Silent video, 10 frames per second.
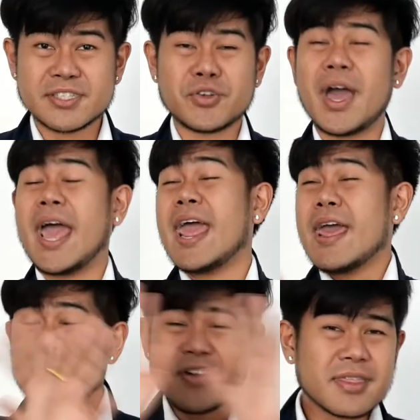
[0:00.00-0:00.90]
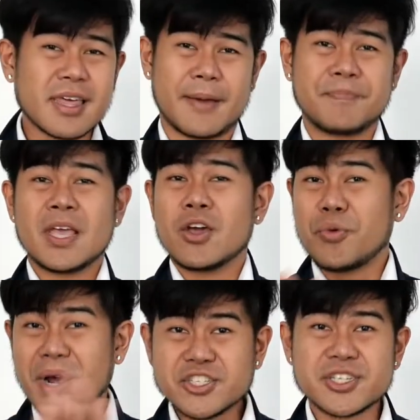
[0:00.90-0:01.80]
So everything,
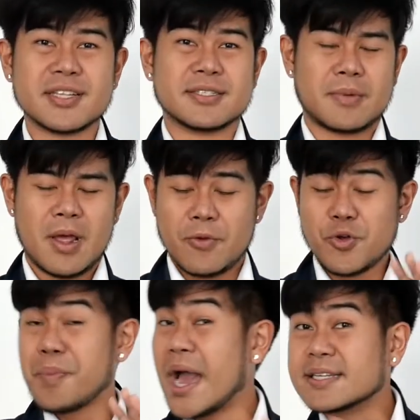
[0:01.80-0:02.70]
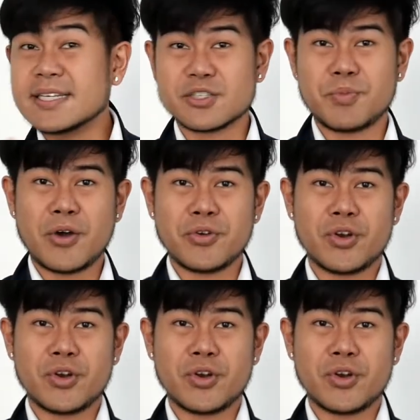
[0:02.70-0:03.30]
questions, you practice well,